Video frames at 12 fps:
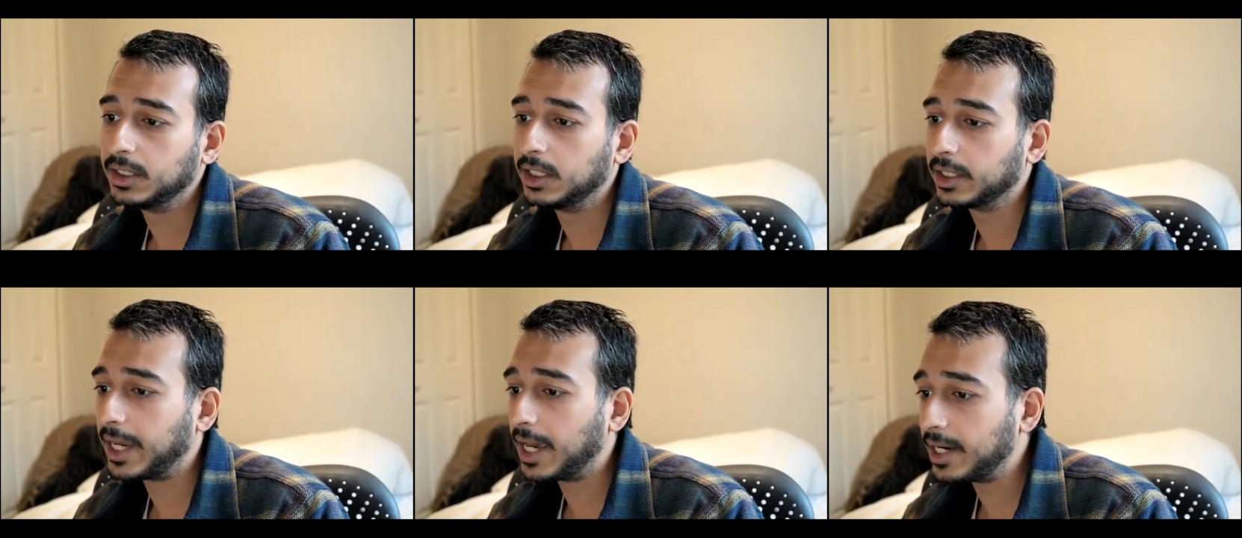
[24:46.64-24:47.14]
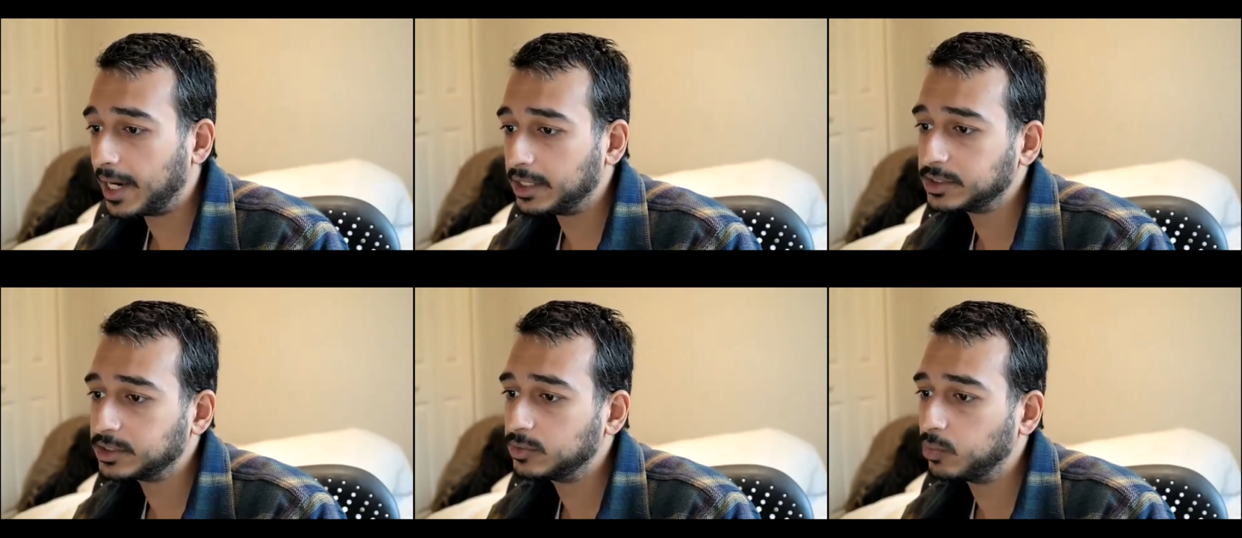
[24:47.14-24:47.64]
uh, ken
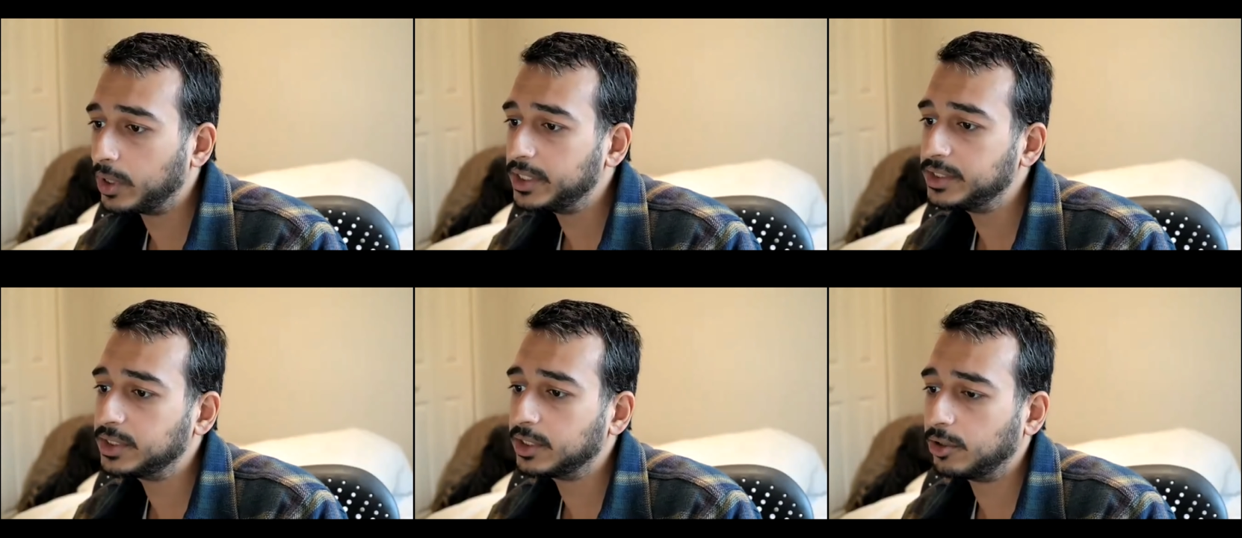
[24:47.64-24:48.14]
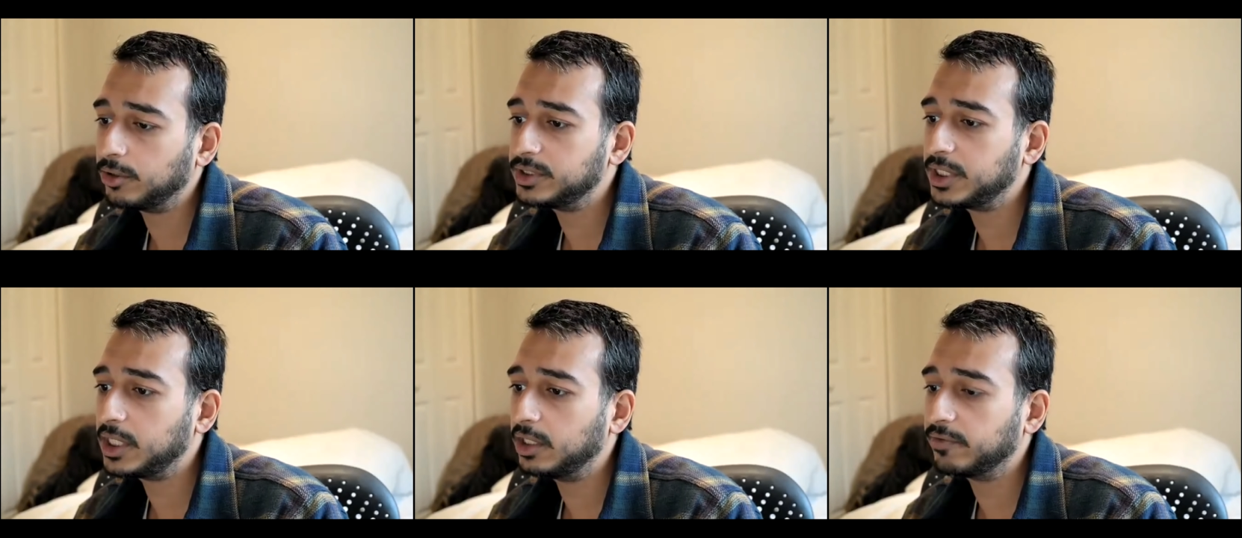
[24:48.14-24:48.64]
asks what is the current
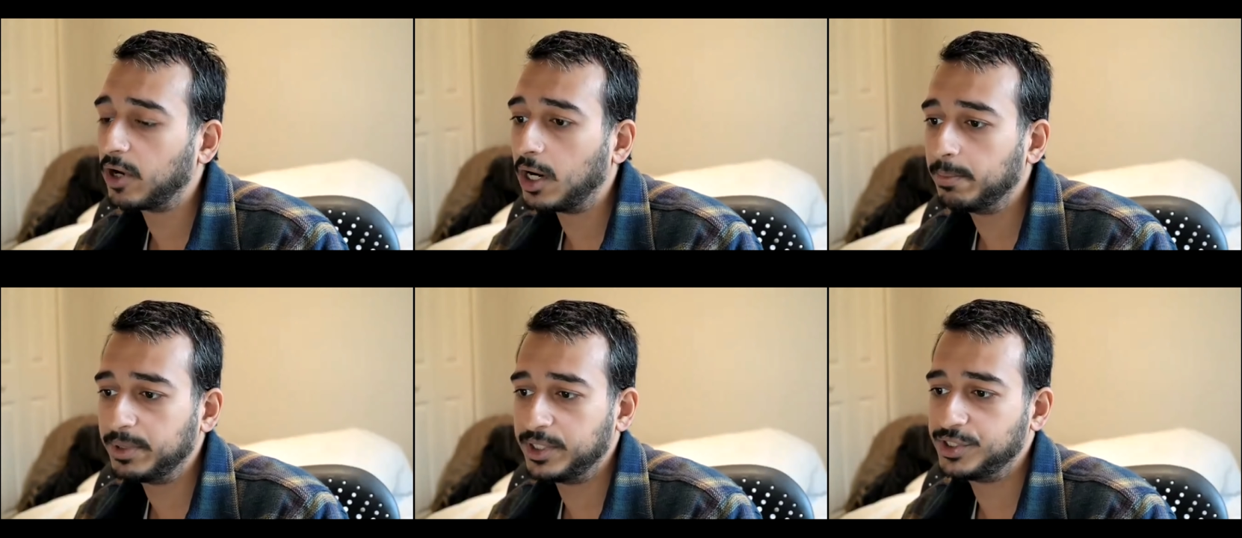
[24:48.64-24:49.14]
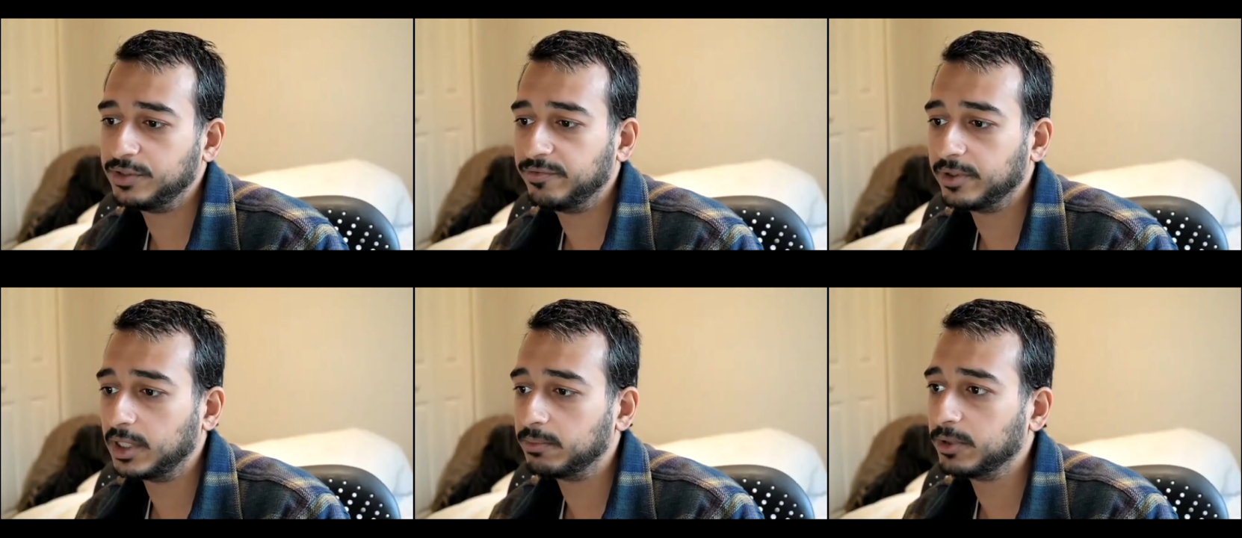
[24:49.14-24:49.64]
state of competition
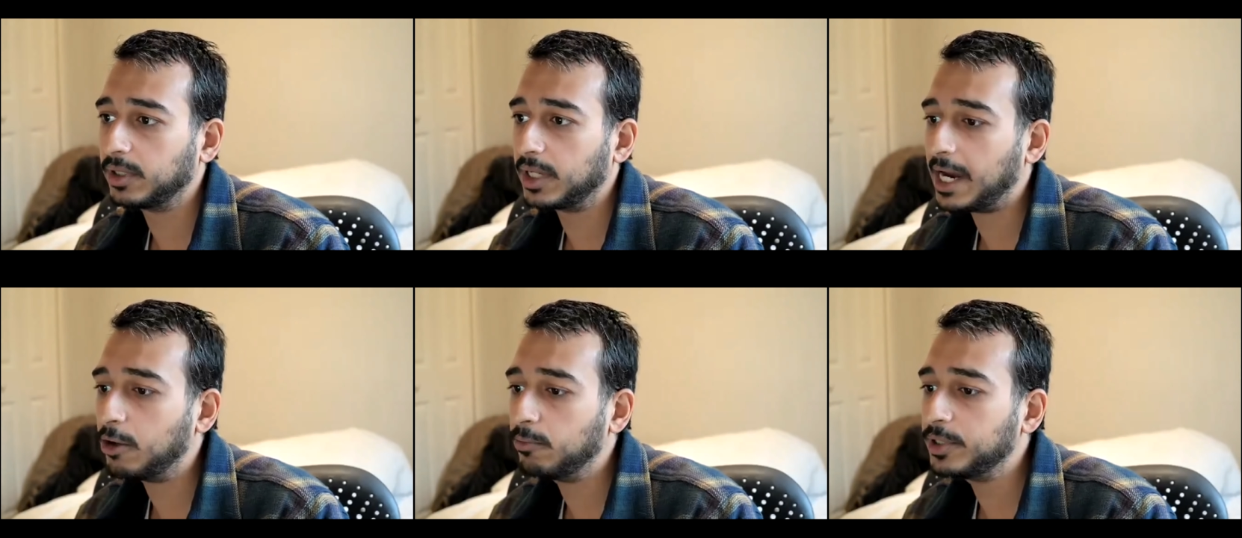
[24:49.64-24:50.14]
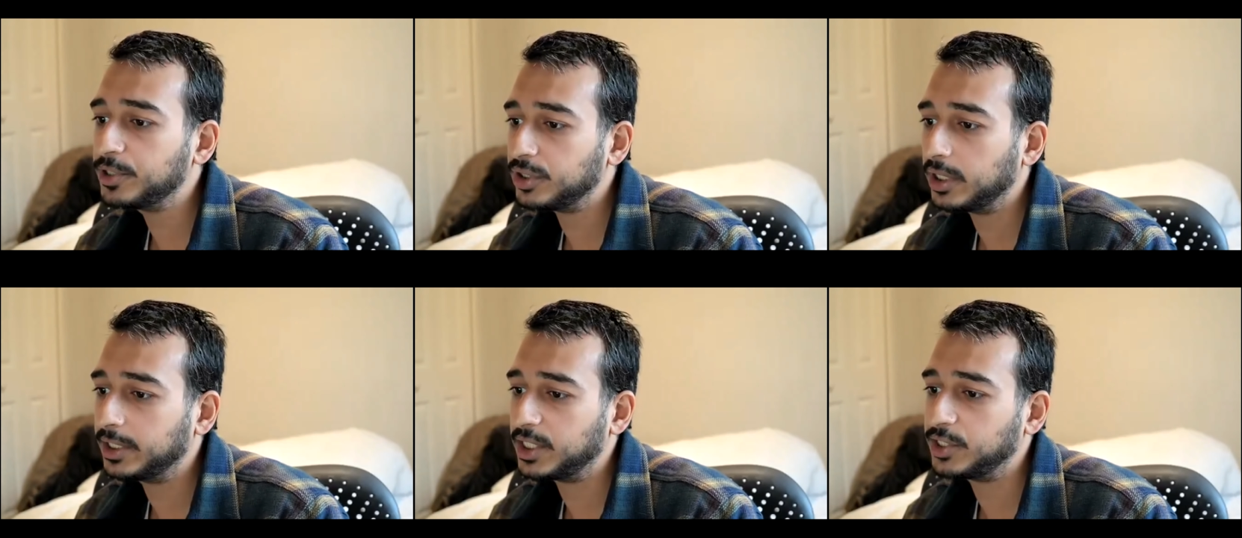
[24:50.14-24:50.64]
for gumroad how
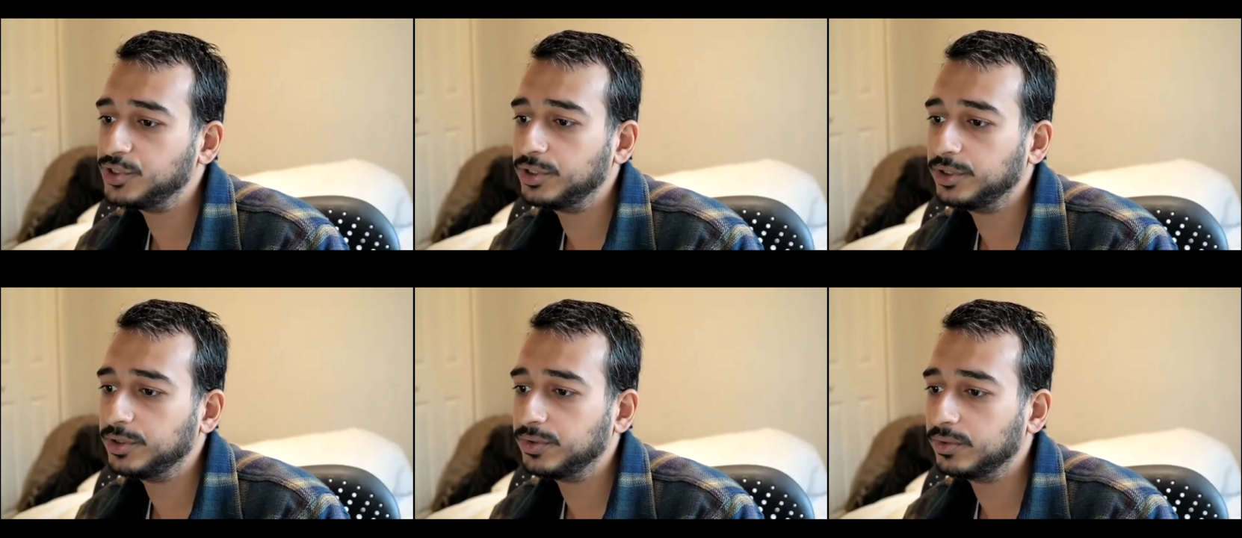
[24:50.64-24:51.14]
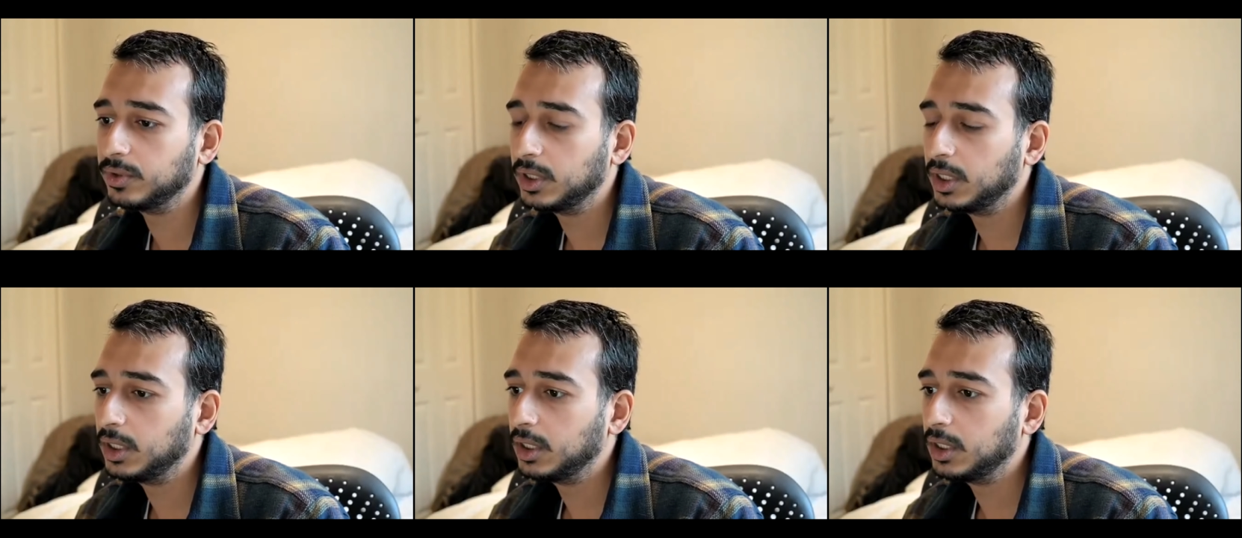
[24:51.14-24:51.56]
much attention do you